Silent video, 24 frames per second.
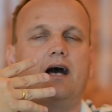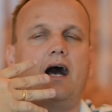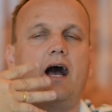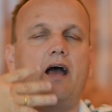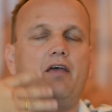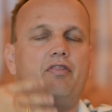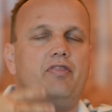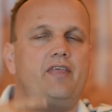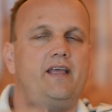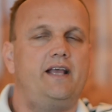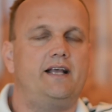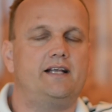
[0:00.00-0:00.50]

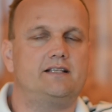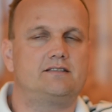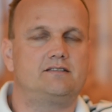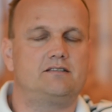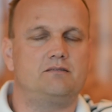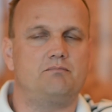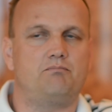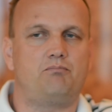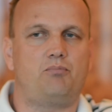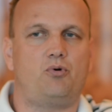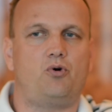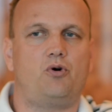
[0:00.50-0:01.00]
I think it's
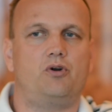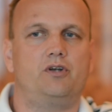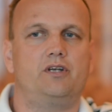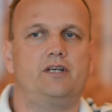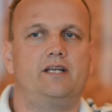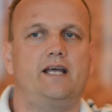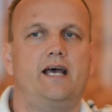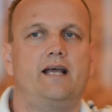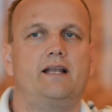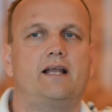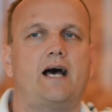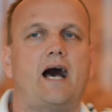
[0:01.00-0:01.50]
important
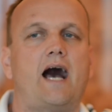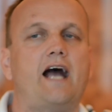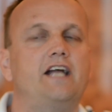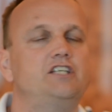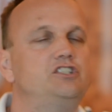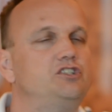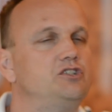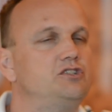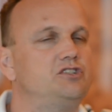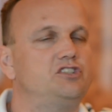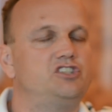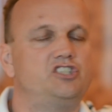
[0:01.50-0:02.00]
that I
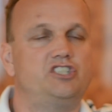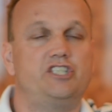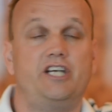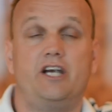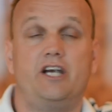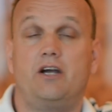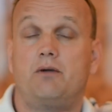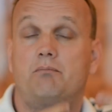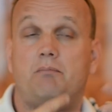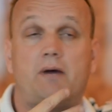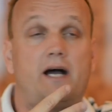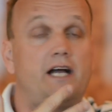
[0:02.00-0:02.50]
just
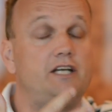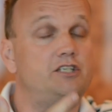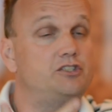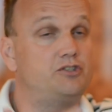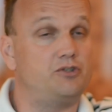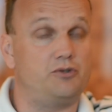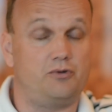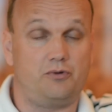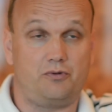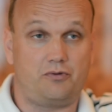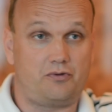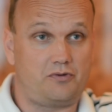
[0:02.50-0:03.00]
share my
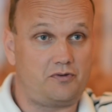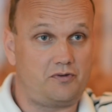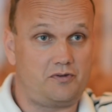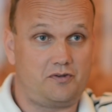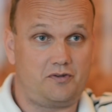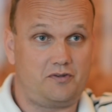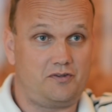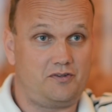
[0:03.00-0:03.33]
truth.